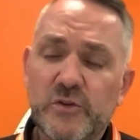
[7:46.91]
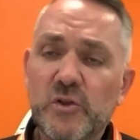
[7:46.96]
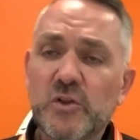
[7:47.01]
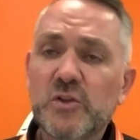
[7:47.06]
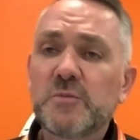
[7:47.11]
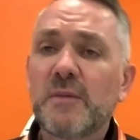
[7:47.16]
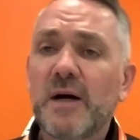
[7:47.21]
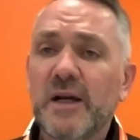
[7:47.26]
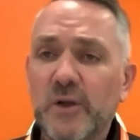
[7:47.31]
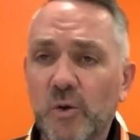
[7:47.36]

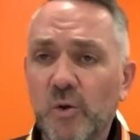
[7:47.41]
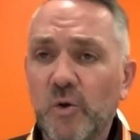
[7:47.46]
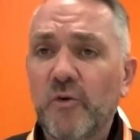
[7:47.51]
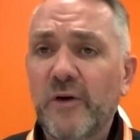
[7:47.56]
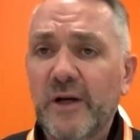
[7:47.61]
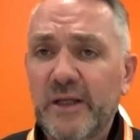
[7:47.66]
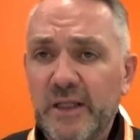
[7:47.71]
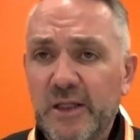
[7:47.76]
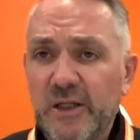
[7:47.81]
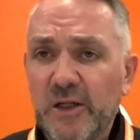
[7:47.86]
using my own
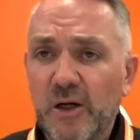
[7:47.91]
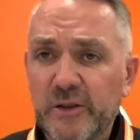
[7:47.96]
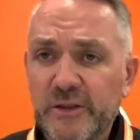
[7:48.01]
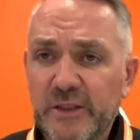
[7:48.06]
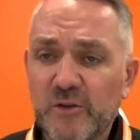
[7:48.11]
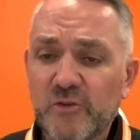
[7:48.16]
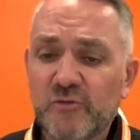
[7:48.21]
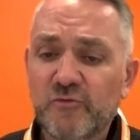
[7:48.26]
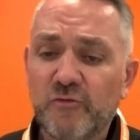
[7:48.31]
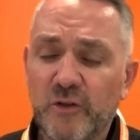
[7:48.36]
credit card and
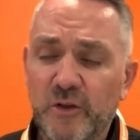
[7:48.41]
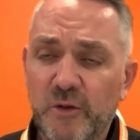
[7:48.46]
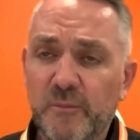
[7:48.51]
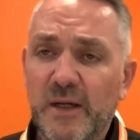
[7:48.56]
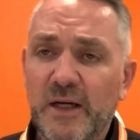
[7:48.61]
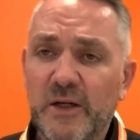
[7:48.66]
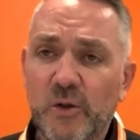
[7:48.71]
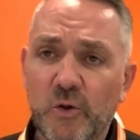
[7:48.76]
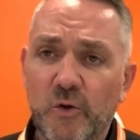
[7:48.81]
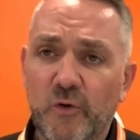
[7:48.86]
I was running
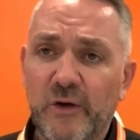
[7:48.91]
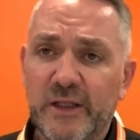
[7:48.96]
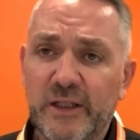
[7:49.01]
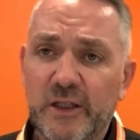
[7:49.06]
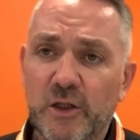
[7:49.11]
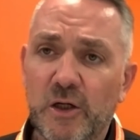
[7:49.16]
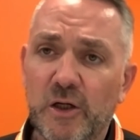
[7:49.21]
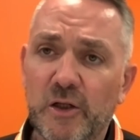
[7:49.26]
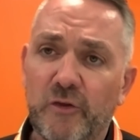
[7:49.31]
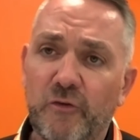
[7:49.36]
my own credit
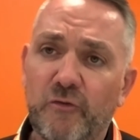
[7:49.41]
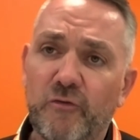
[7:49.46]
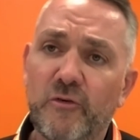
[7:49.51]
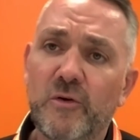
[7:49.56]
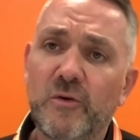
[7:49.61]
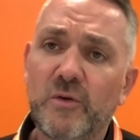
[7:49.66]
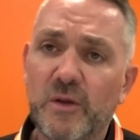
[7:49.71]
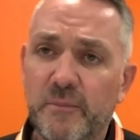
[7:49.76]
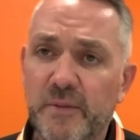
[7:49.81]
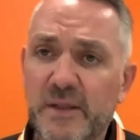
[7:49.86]
cards
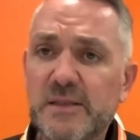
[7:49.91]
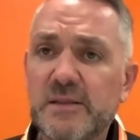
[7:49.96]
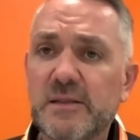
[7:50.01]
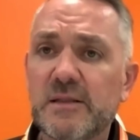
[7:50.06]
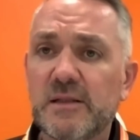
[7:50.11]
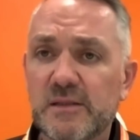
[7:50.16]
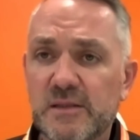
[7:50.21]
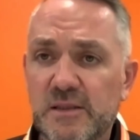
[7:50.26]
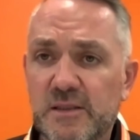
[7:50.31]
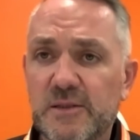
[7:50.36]
through the
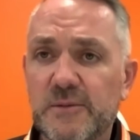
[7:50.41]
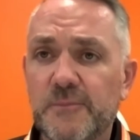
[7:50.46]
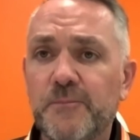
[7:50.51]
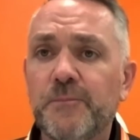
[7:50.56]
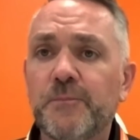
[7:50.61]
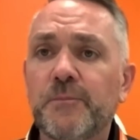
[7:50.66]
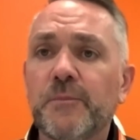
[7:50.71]
business